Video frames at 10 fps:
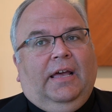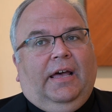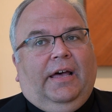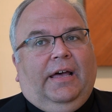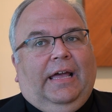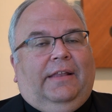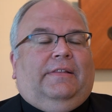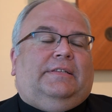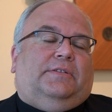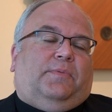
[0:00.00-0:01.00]
And
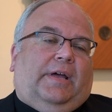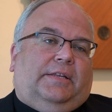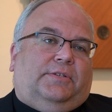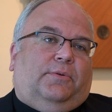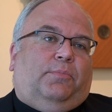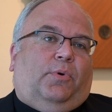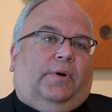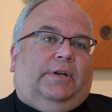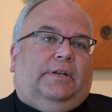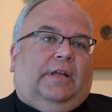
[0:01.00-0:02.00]
this is why it's so
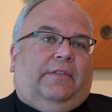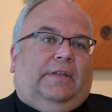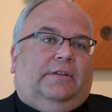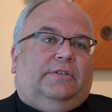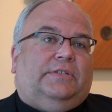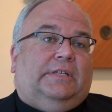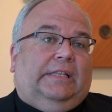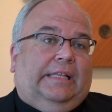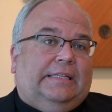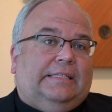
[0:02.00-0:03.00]
important, I think, just to
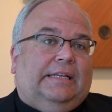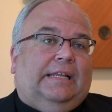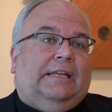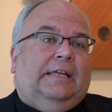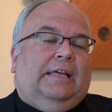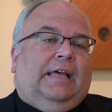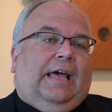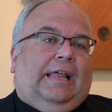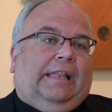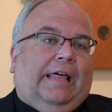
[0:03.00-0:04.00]
listen
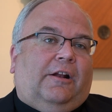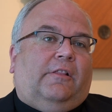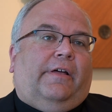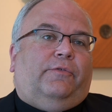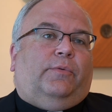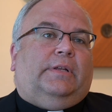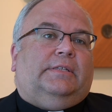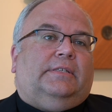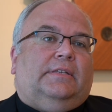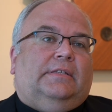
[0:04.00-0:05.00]
and let our loved
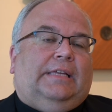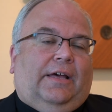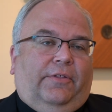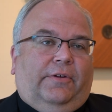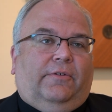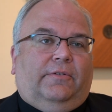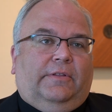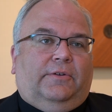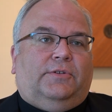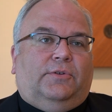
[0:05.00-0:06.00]
ones tell
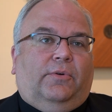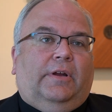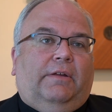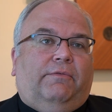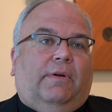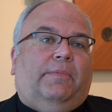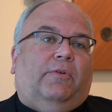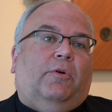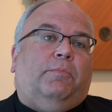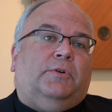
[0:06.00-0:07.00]
their story from their
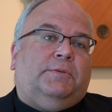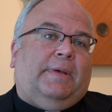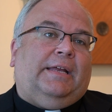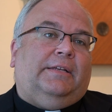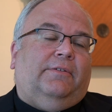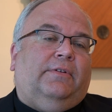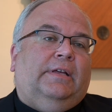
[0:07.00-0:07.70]
own perspective.